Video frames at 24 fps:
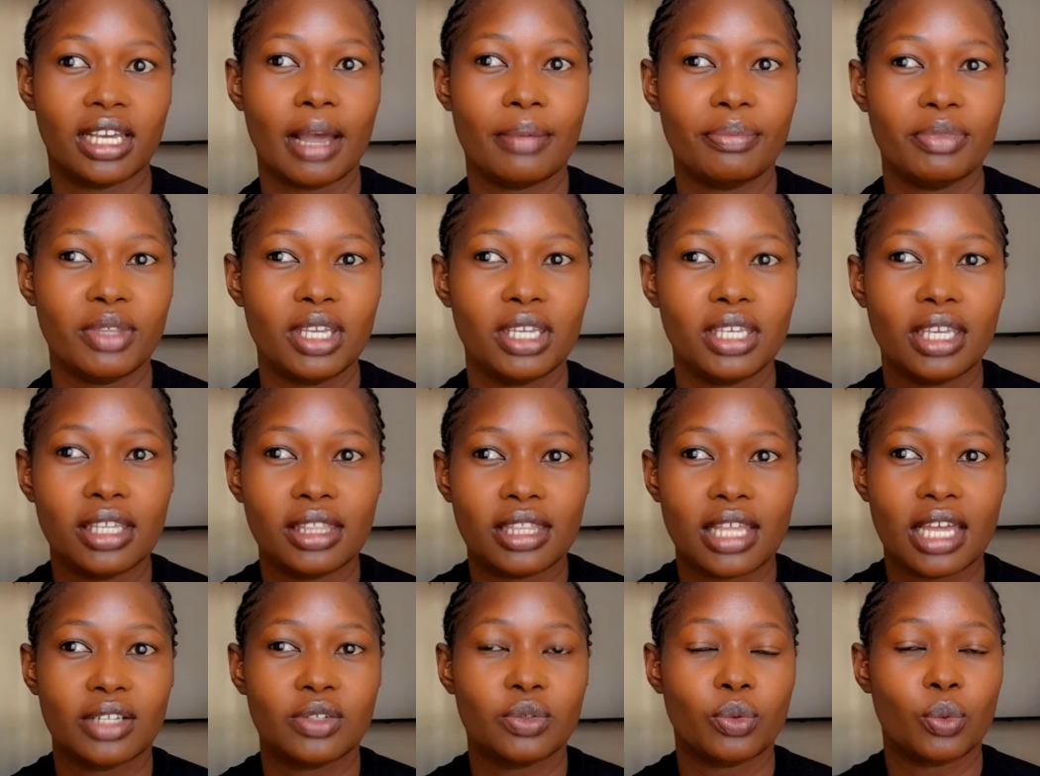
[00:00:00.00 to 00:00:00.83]
I'm thinking
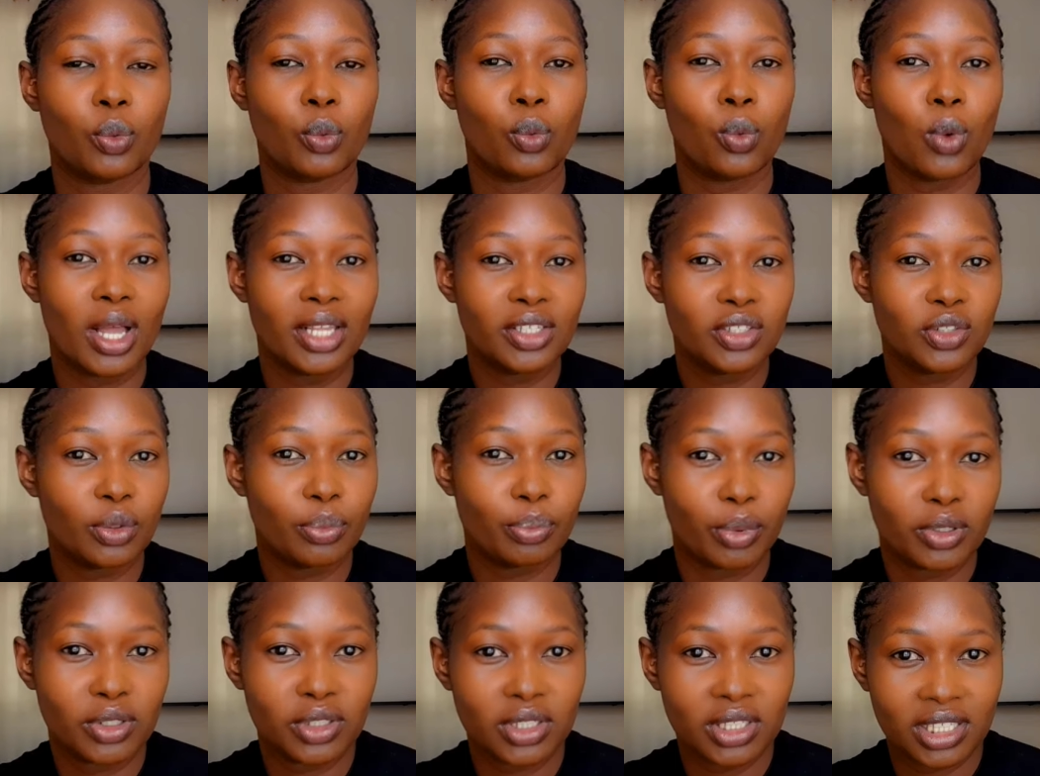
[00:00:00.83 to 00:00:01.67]
that once you
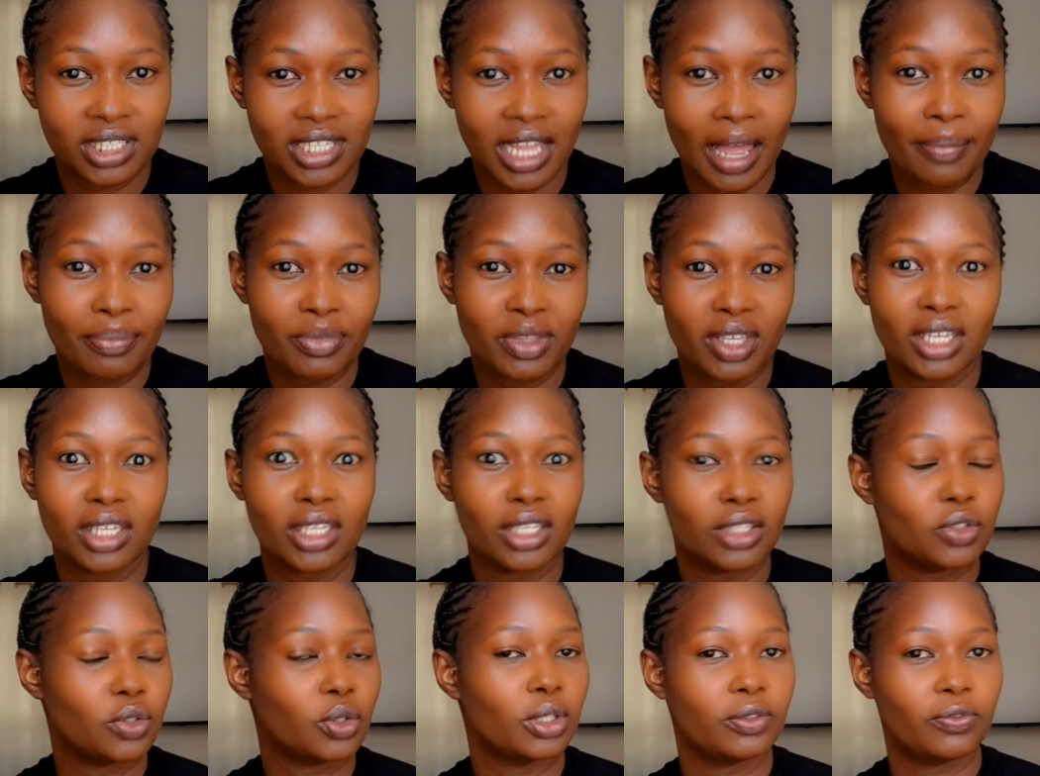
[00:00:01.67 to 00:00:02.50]
post something,
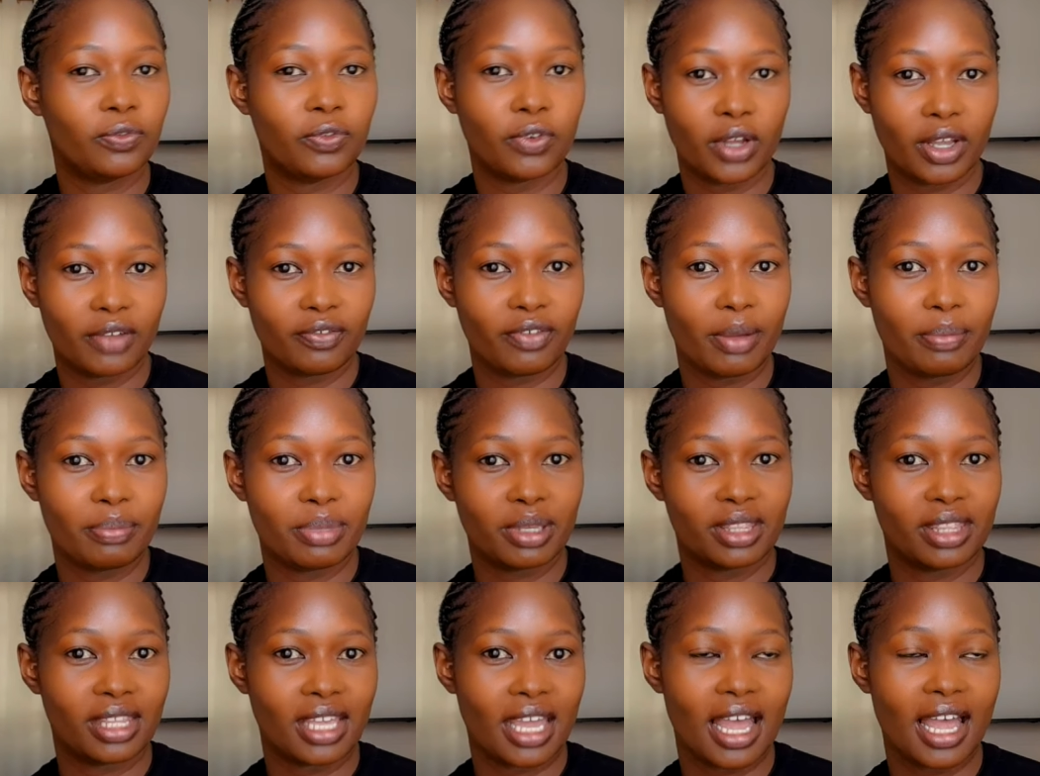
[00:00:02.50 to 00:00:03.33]
it will forever
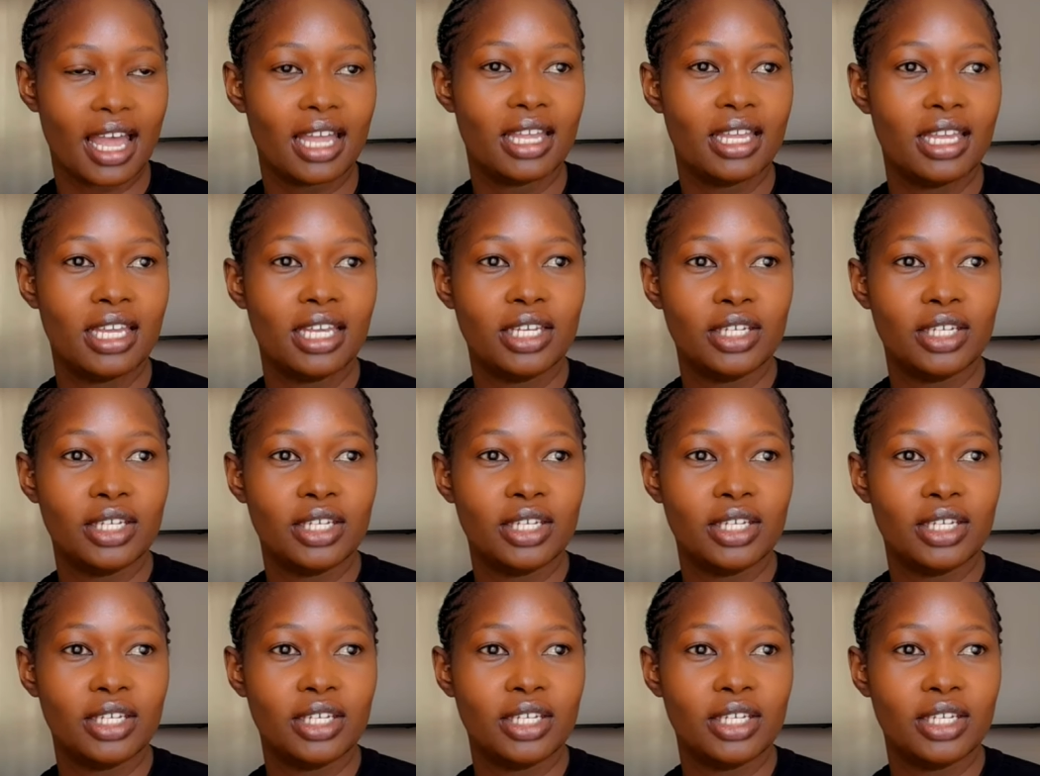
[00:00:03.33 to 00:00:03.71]
be there.